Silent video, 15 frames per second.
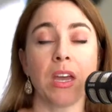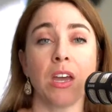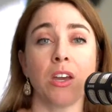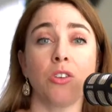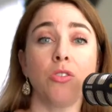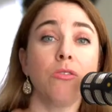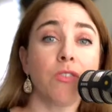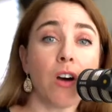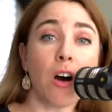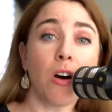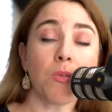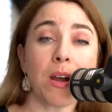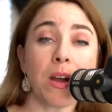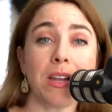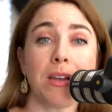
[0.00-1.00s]
You've
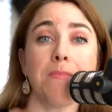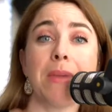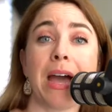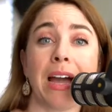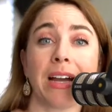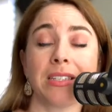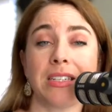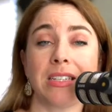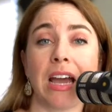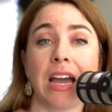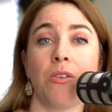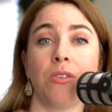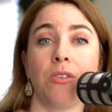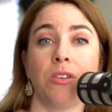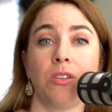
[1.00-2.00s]
already maxed
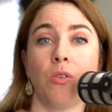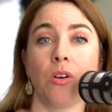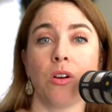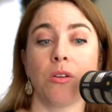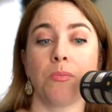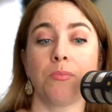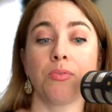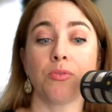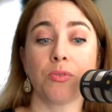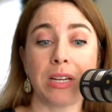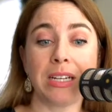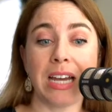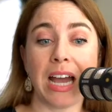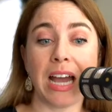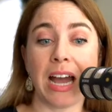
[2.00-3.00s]
out your
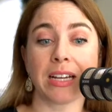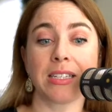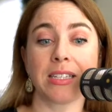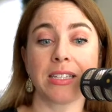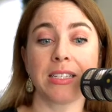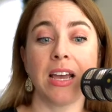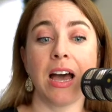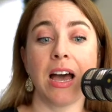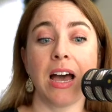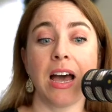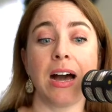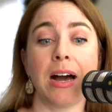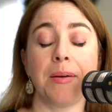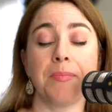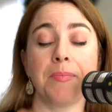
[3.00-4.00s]
pre-tax
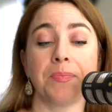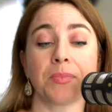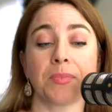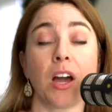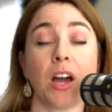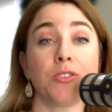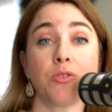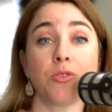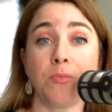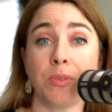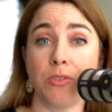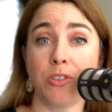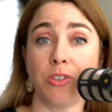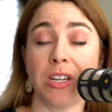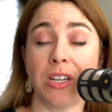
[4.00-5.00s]

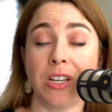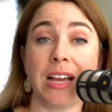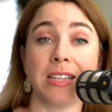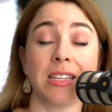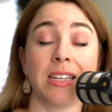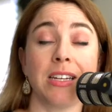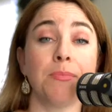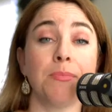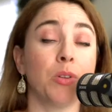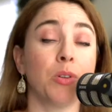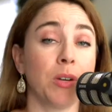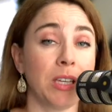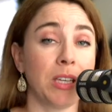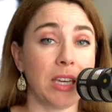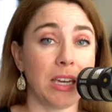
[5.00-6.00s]
contribution as an
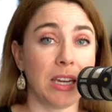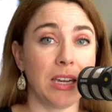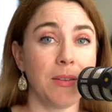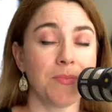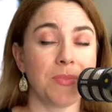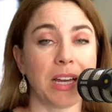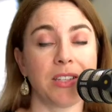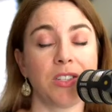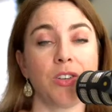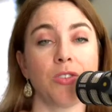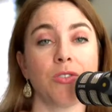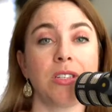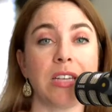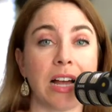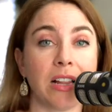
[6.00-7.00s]
employee. That's your
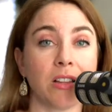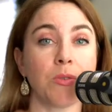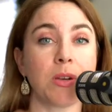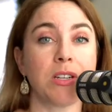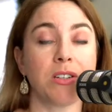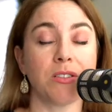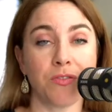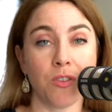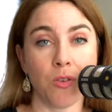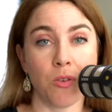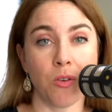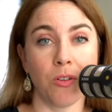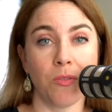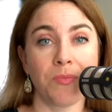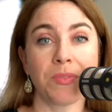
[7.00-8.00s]
salary
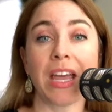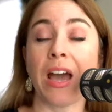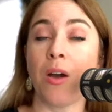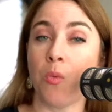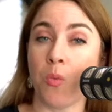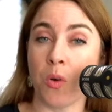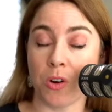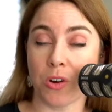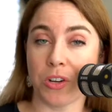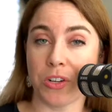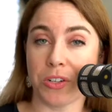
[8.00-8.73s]
deferral at work.